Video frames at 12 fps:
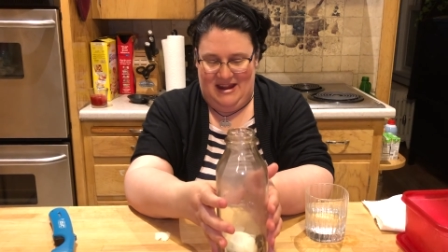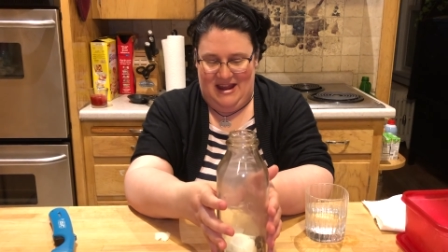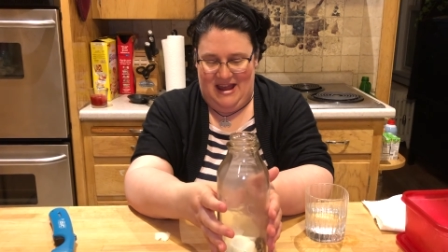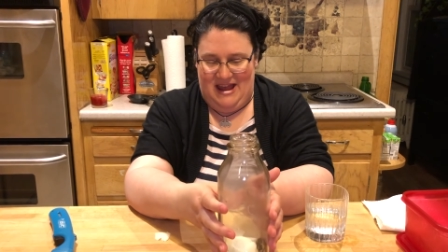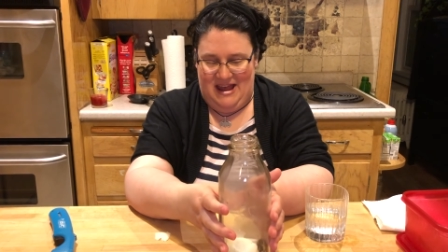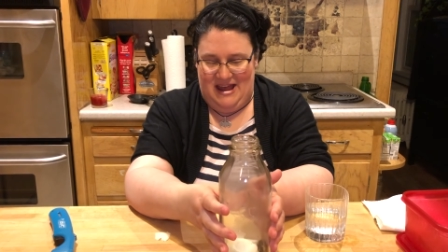
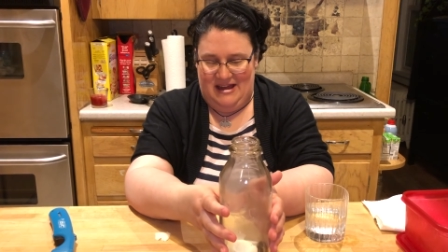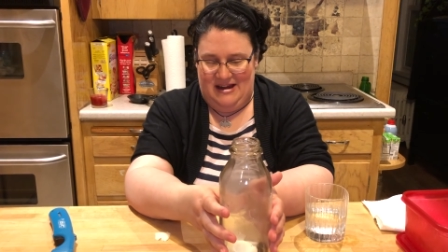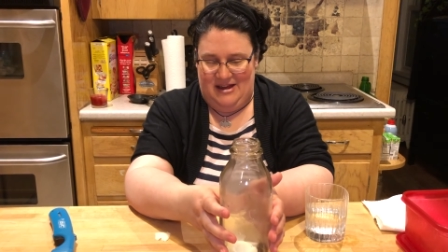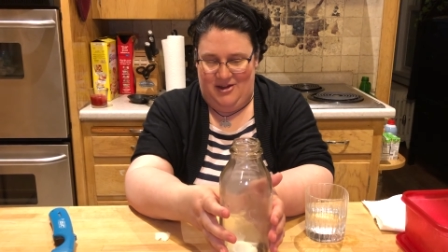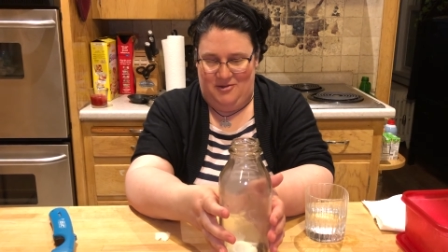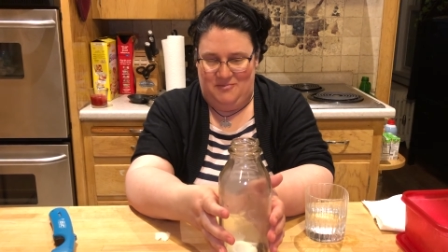And
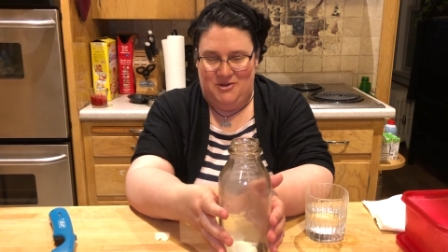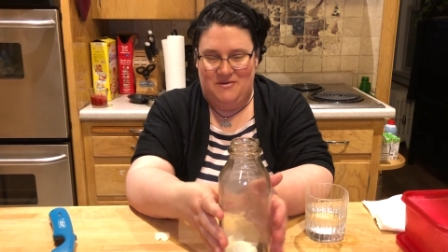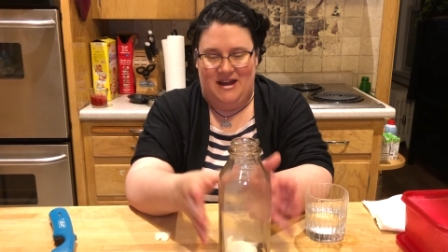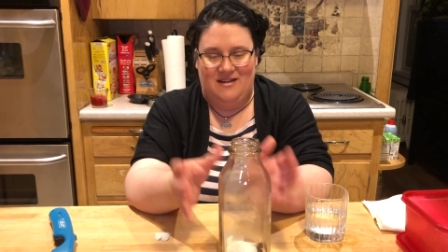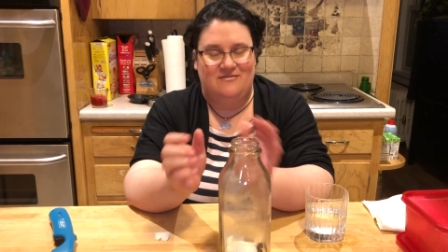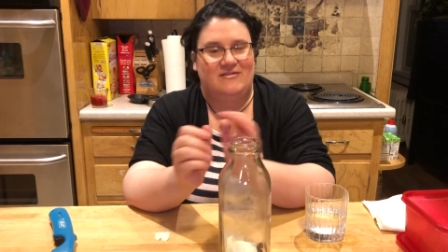I hope you
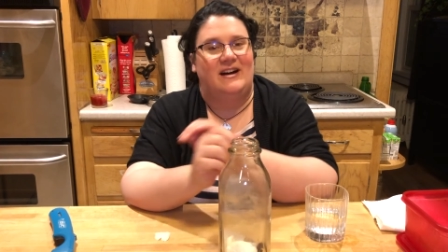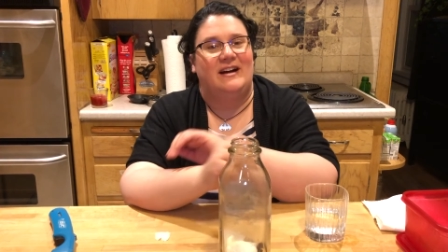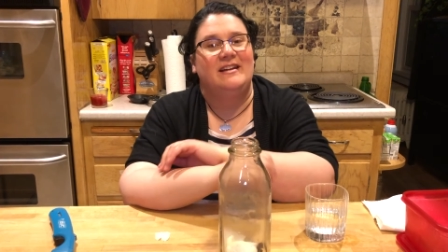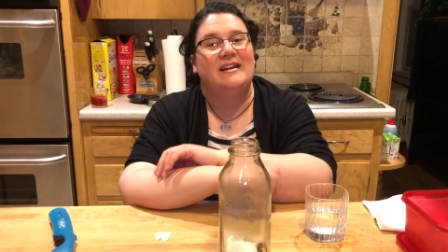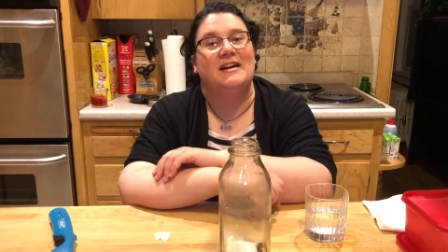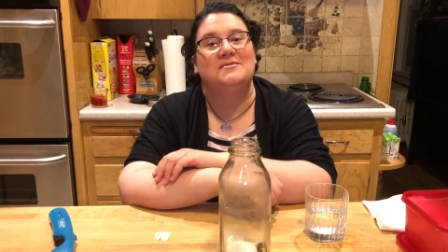had
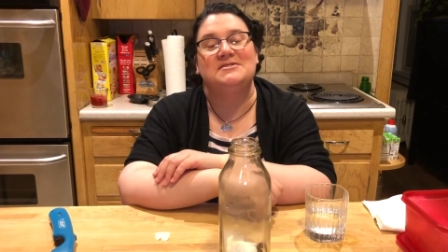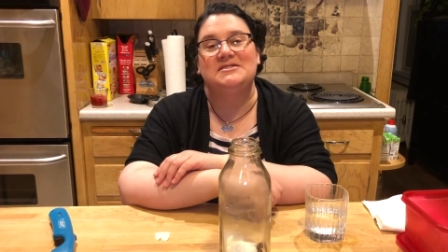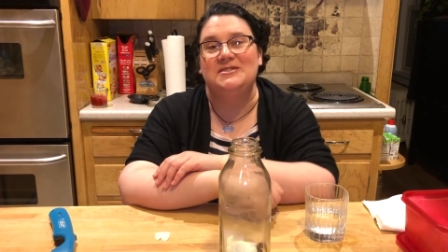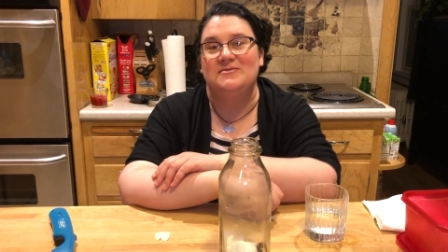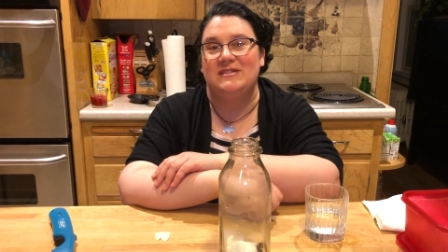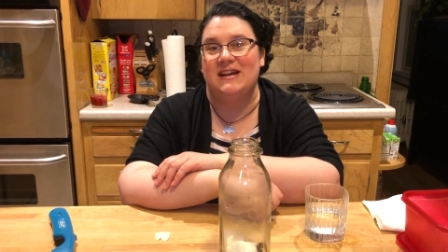fun, and I will
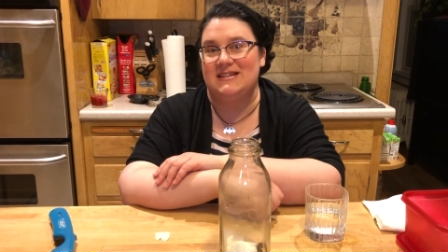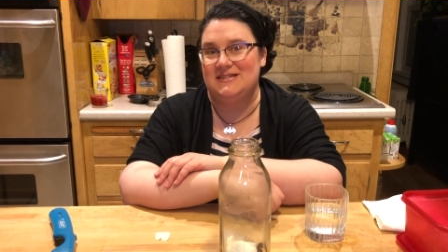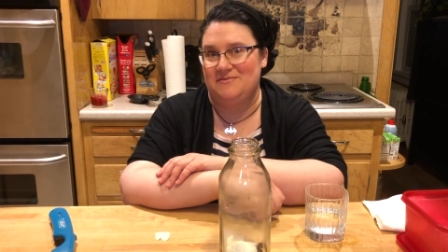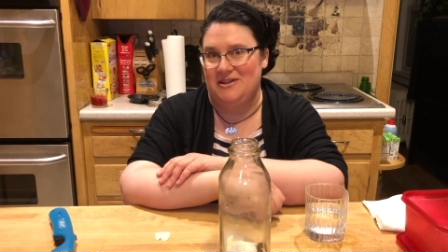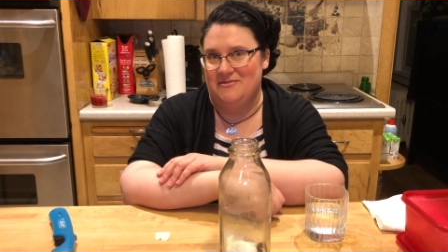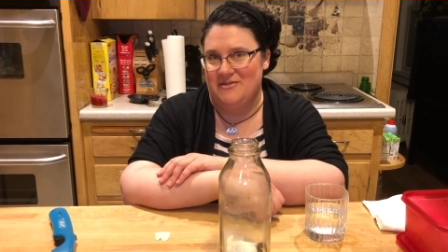see you next
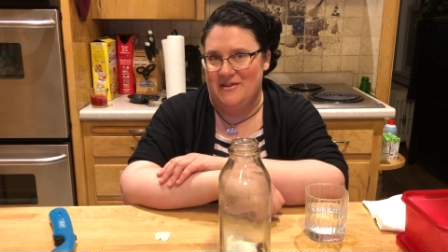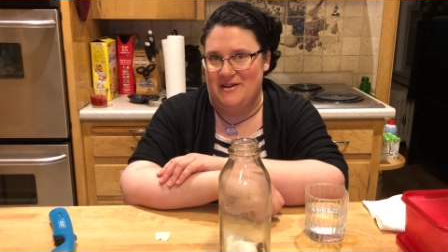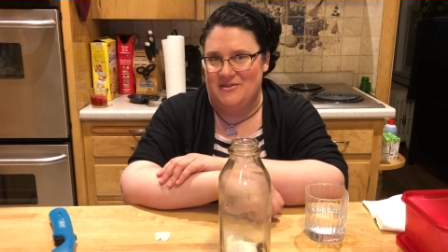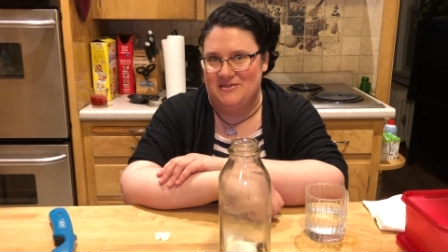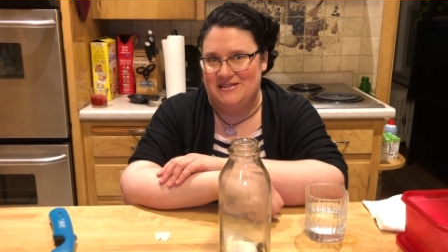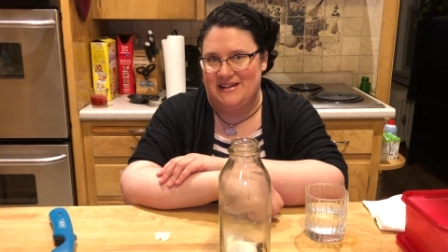week with
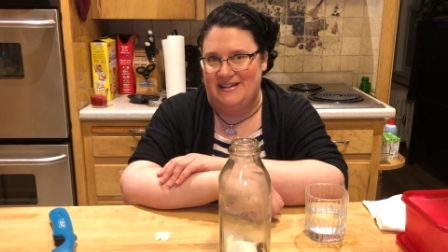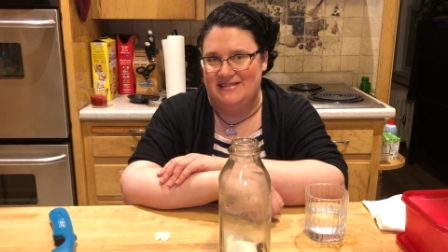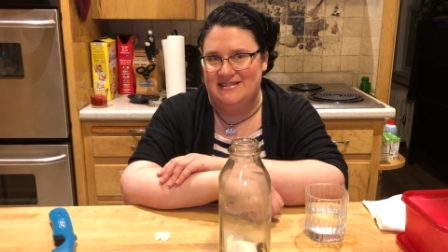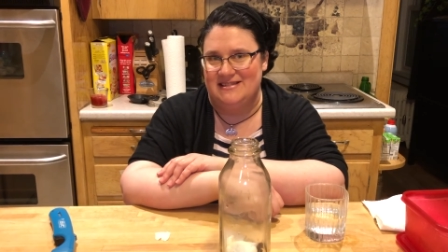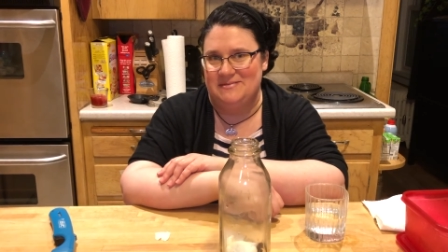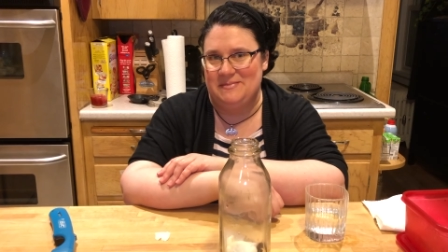another science
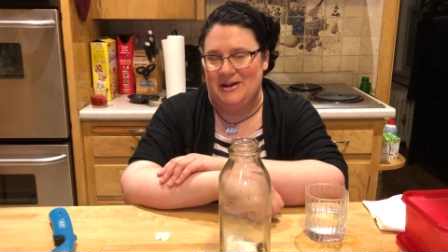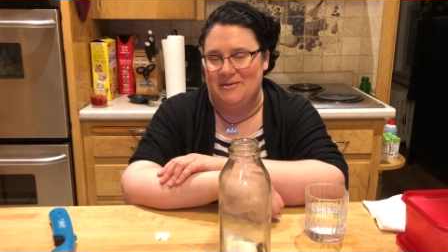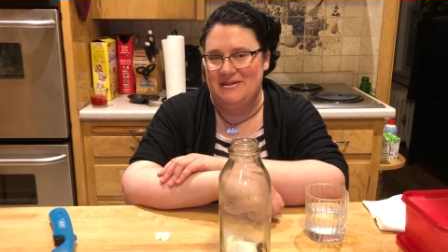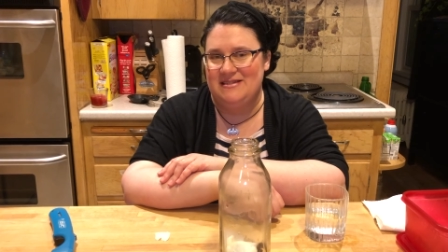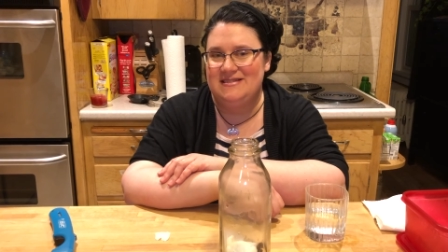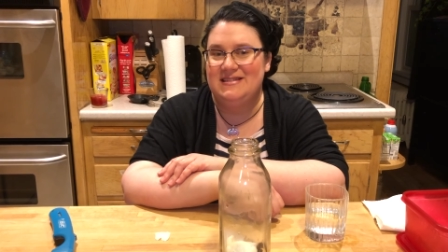
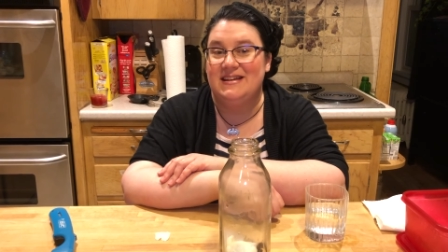experiment.